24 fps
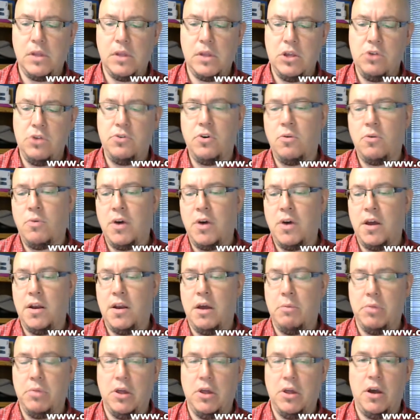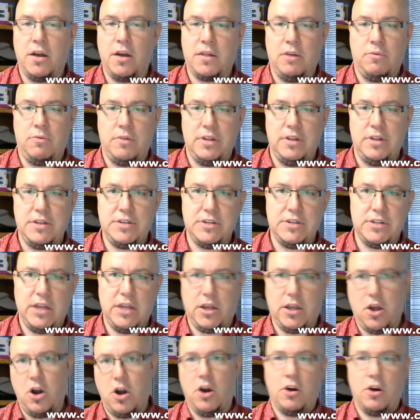you don't want a blog that releases
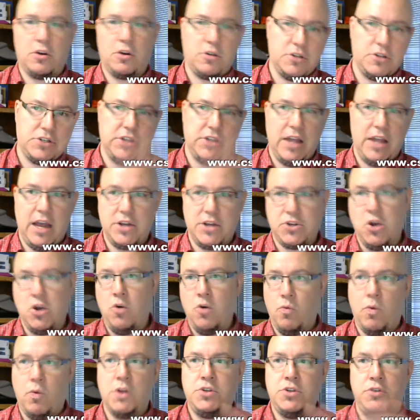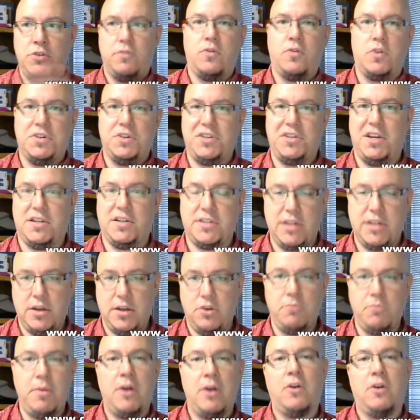like article/1246 that
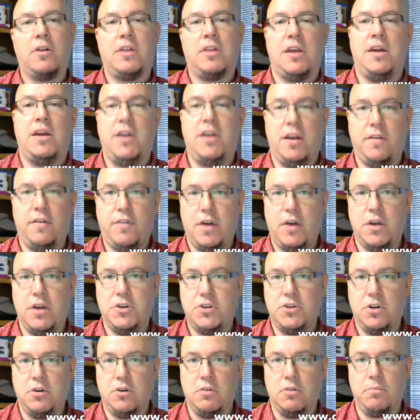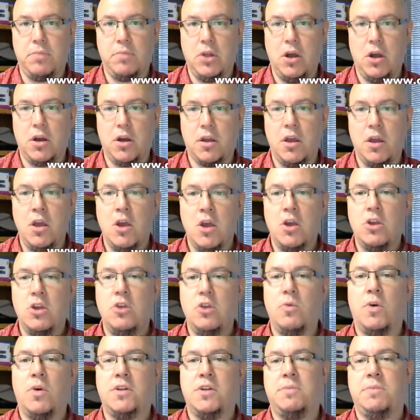numerically identifies your blog.
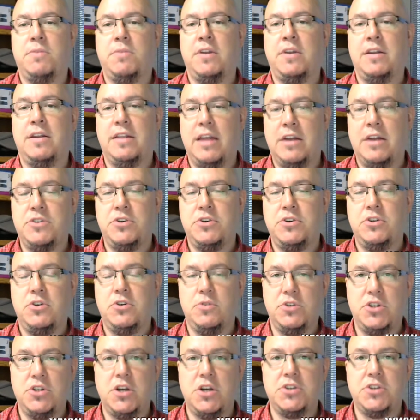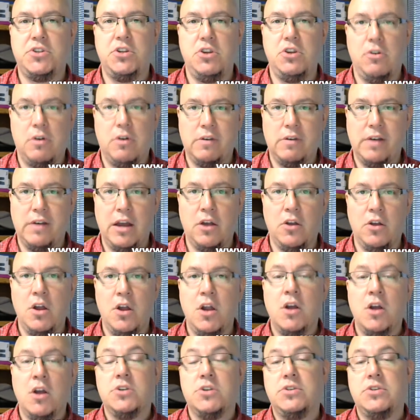You want something that allows you to adjust the URL
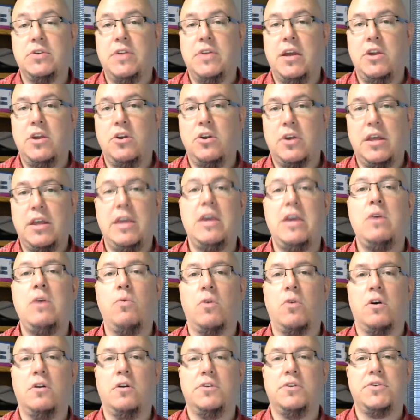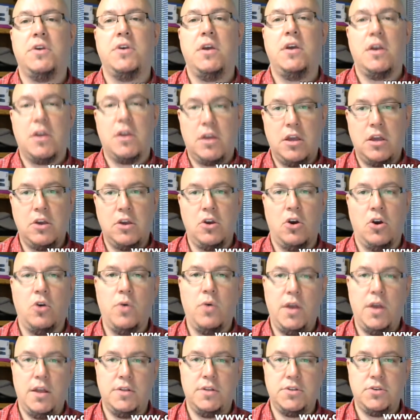so that your keywords can go
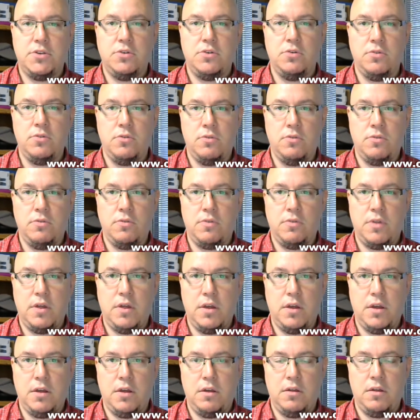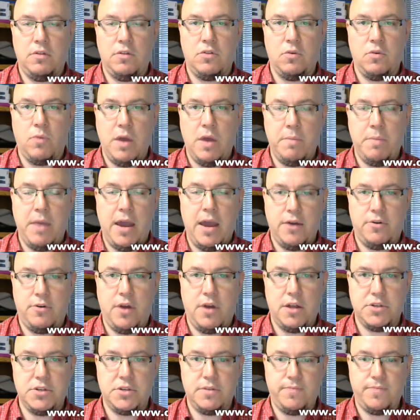into the web
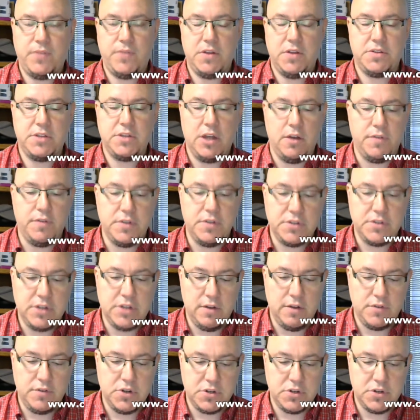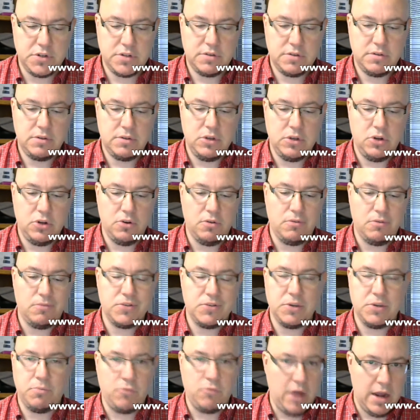address itself instead of just
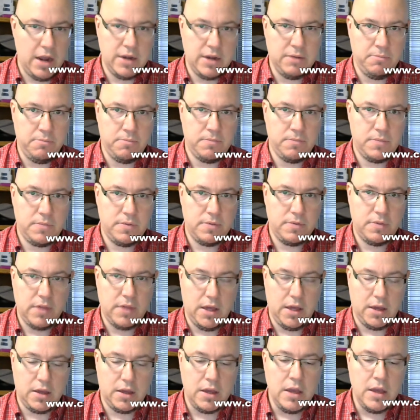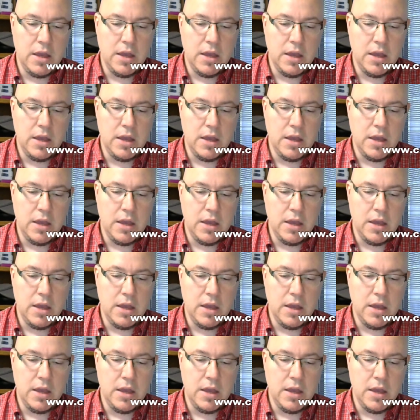some random thing.